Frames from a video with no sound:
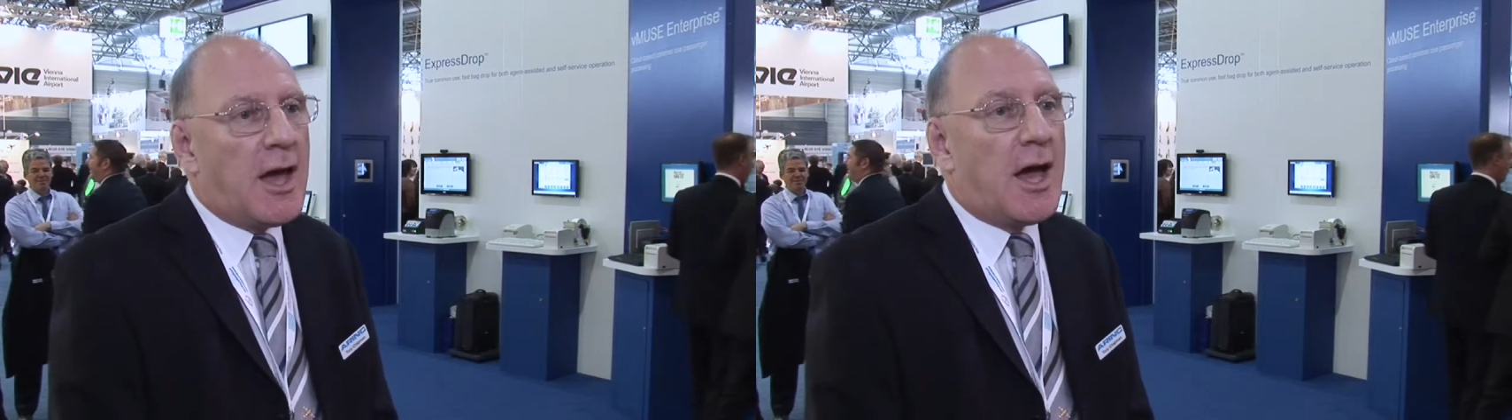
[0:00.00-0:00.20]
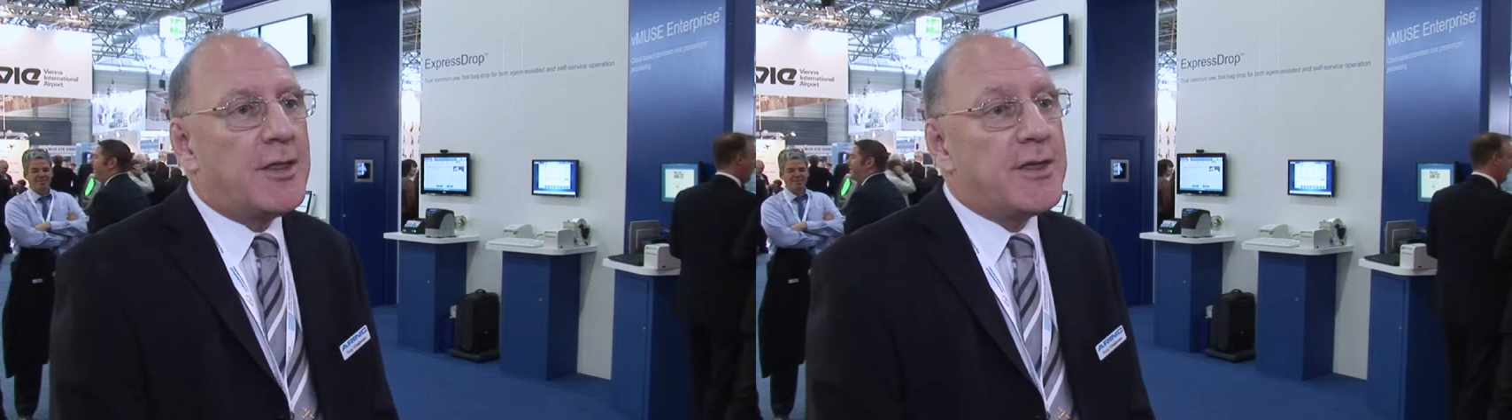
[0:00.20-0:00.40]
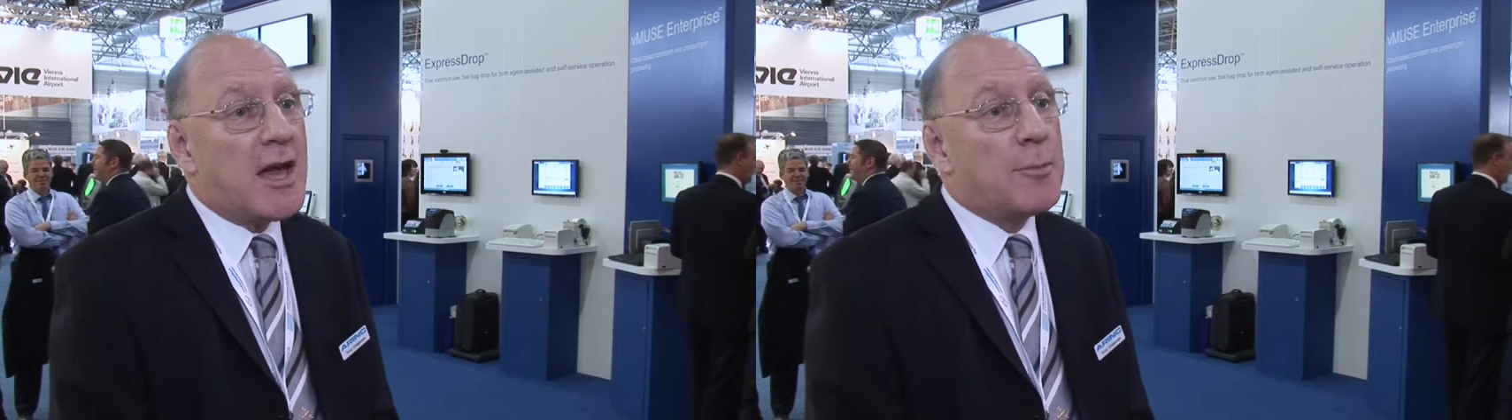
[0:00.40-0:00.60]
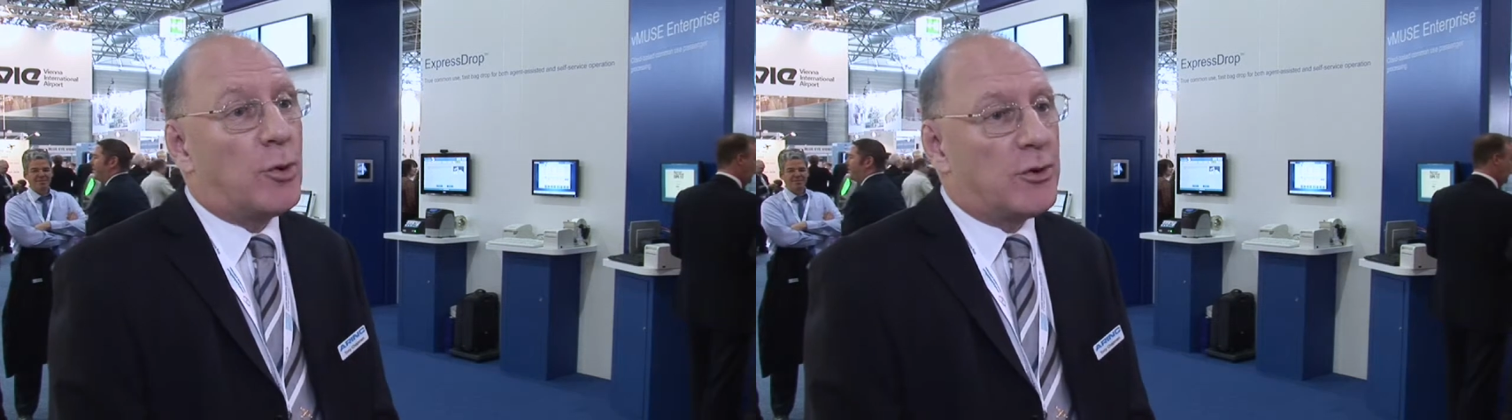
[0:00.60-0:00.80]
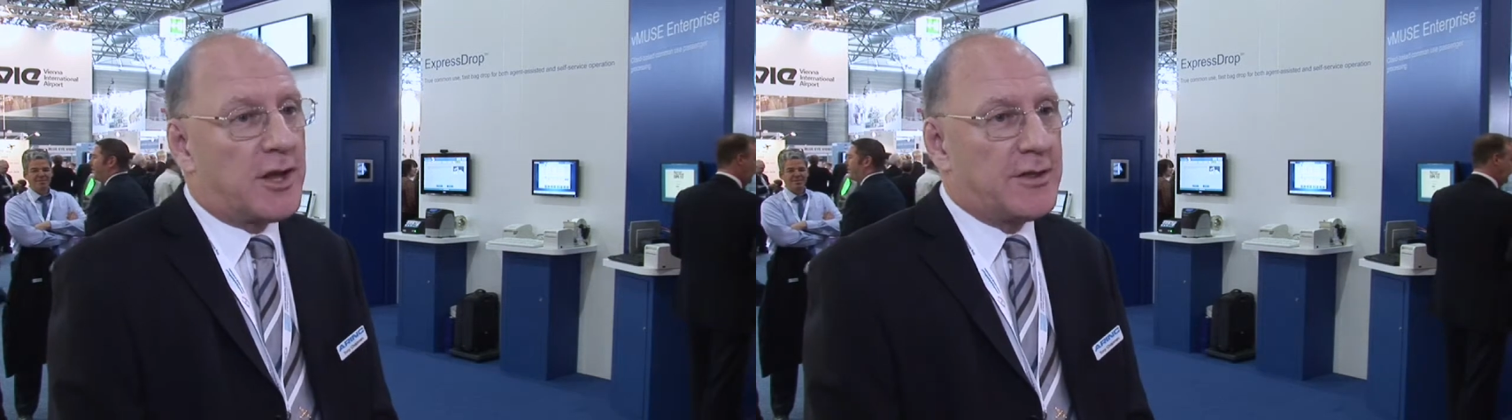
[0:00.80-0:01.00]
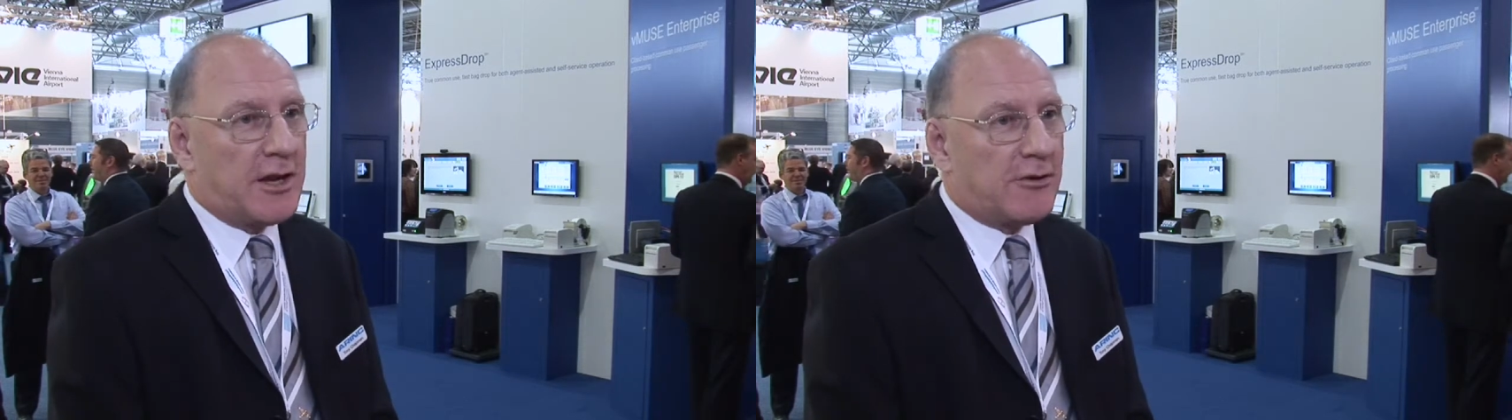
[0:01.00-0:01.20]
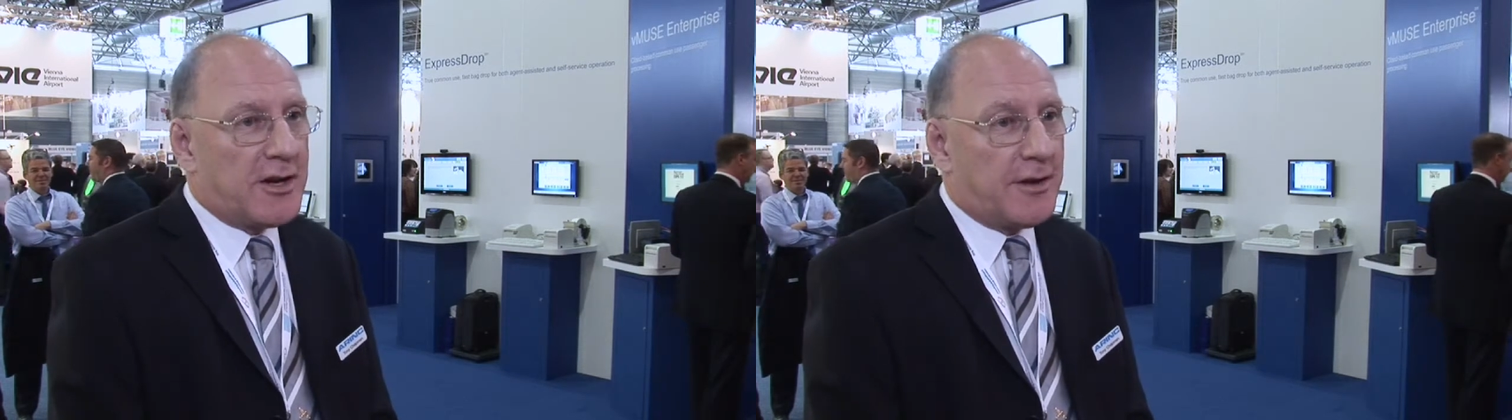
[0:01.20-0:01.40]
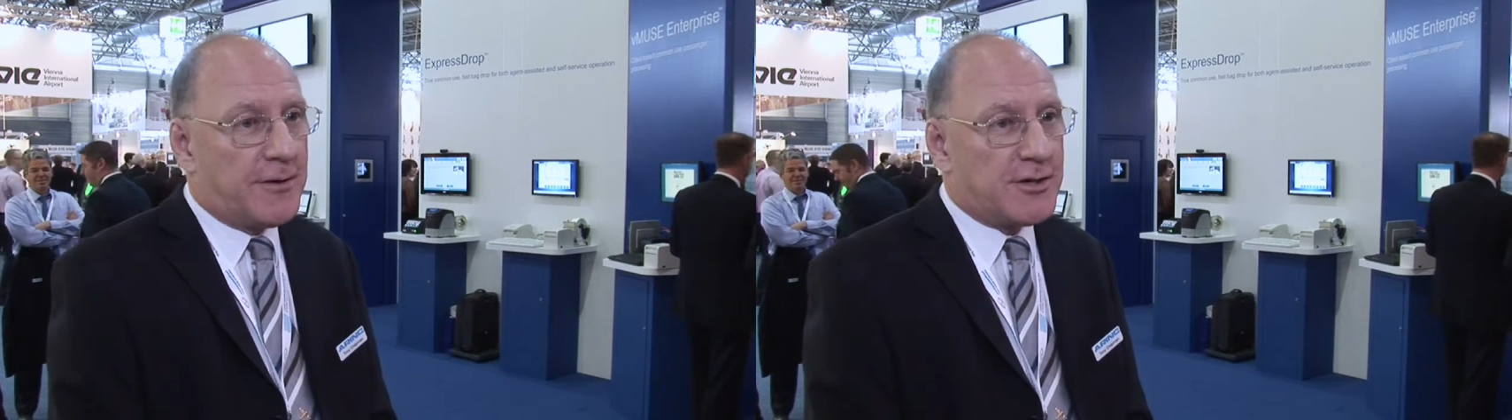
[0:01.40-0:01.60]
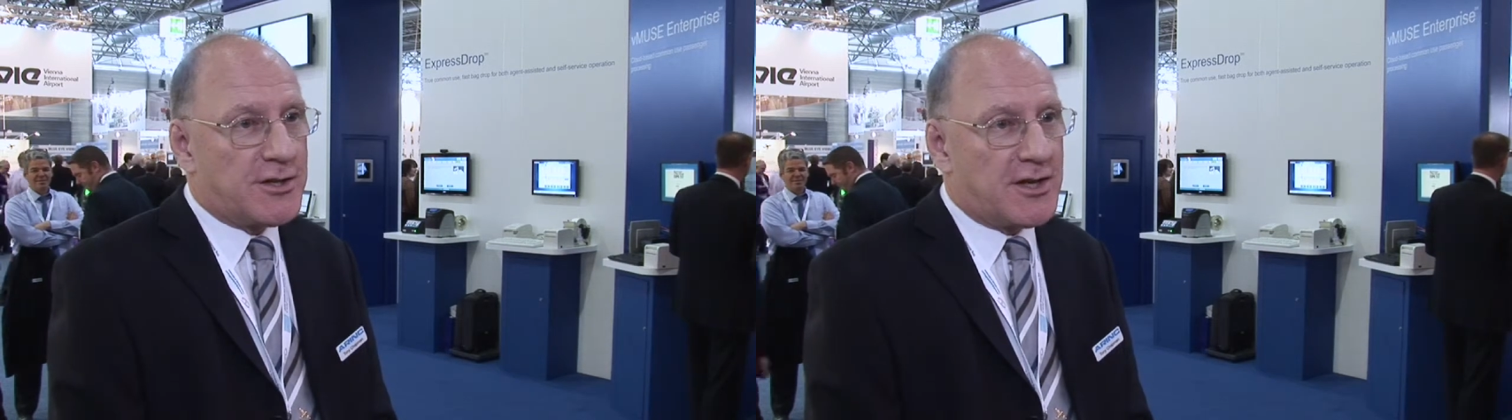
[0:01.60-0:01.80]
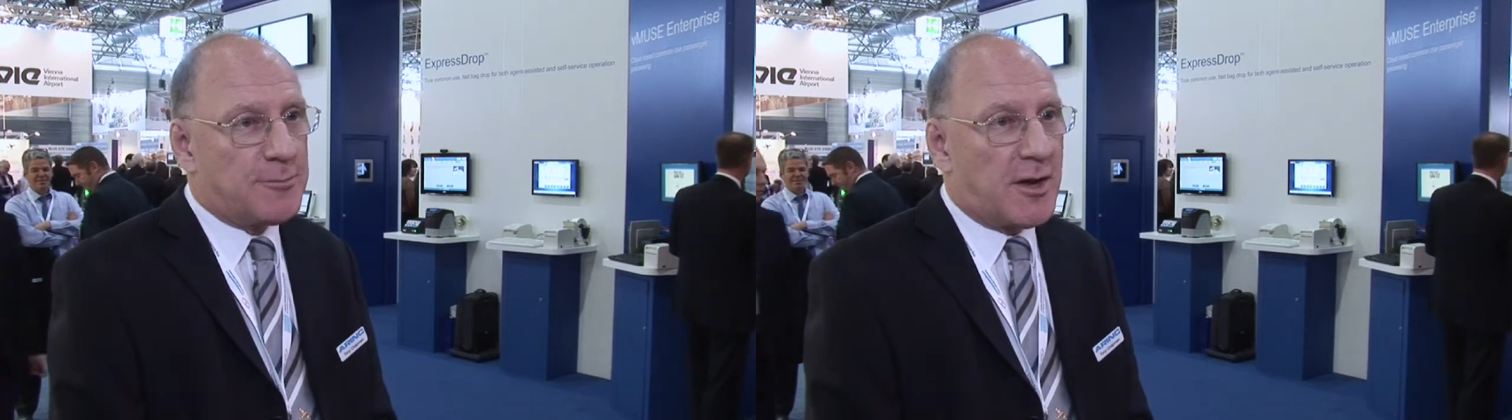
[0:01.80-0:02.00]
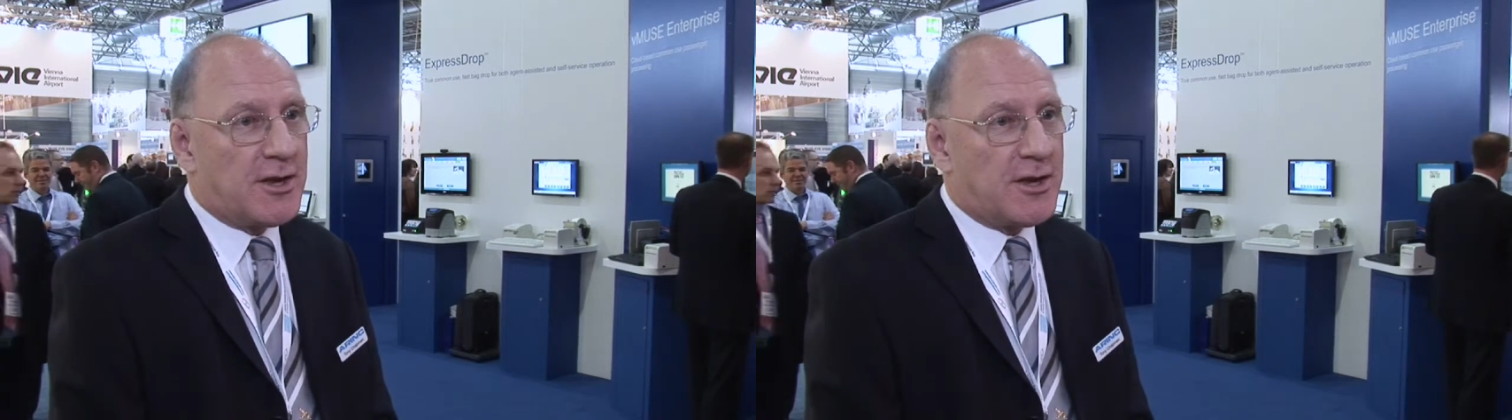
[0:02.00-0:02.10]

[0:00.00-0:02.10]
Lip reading: The airport can then gain efficiencies by